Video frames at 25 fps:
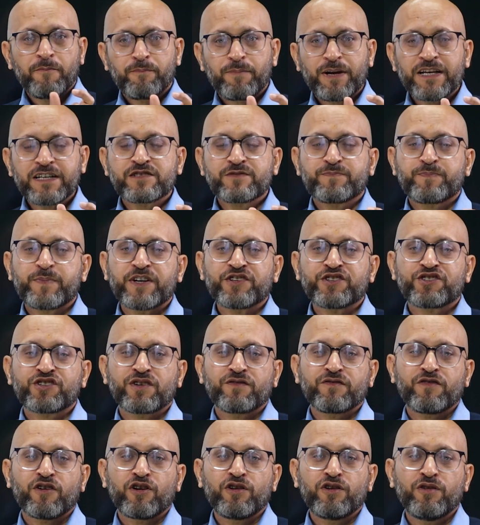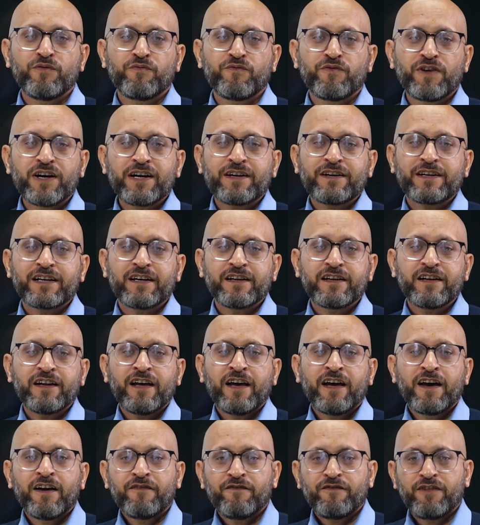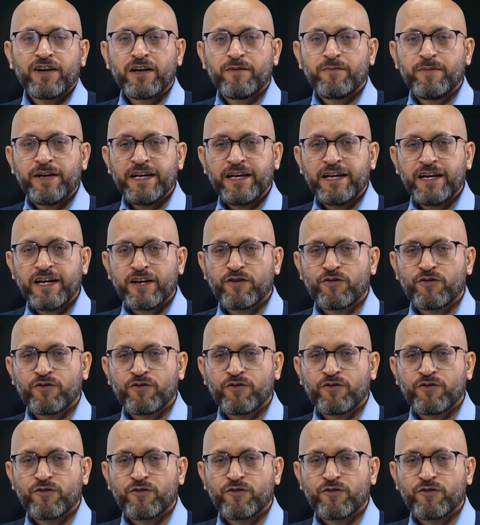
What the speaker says: plus pressure volume work done will be